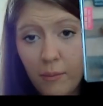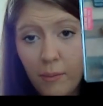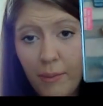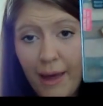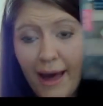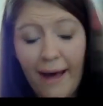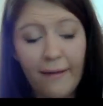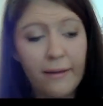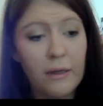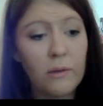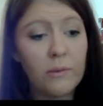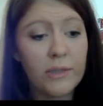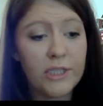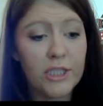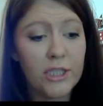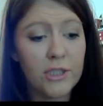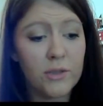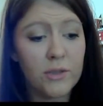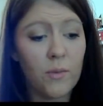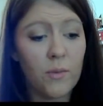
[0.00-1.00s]
palette,
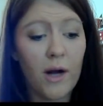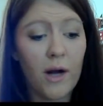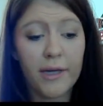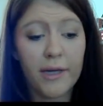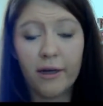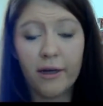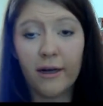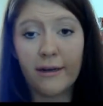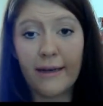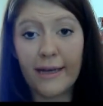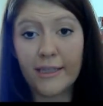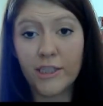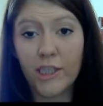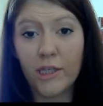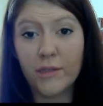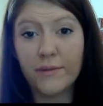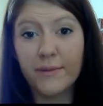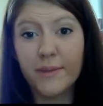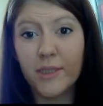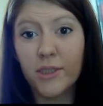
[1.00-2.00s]
which is Walking on
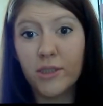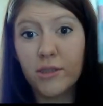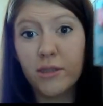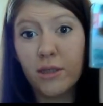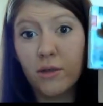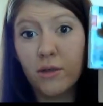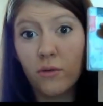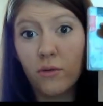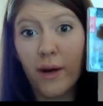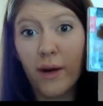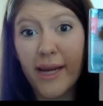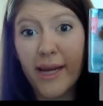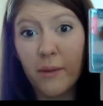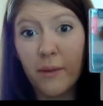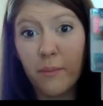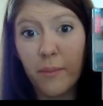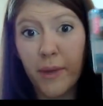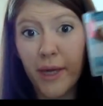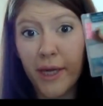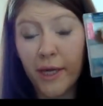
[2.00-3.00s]
Eggshells, which is a
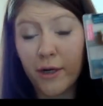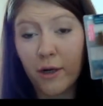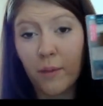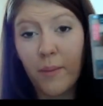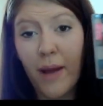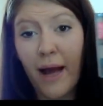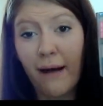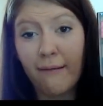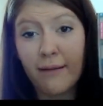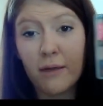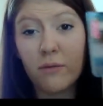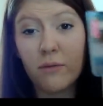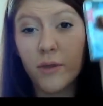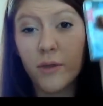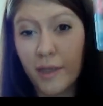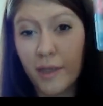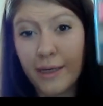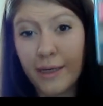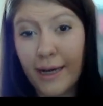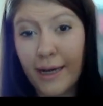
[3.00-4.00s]
great beginner palette,
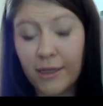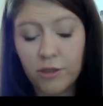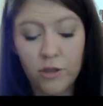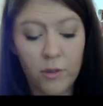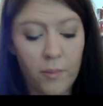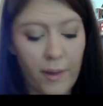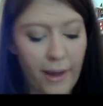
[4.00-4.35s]
really natural